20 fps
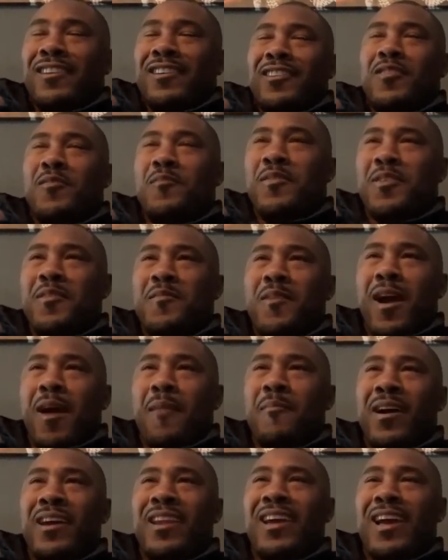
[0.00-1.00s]
I mean, I
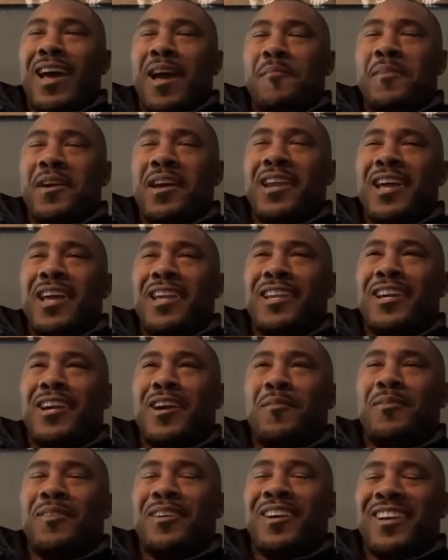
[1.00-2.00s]
might have had a
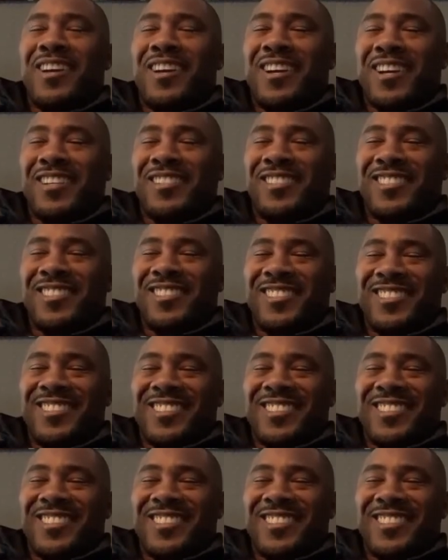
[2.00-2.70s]
couple concussions.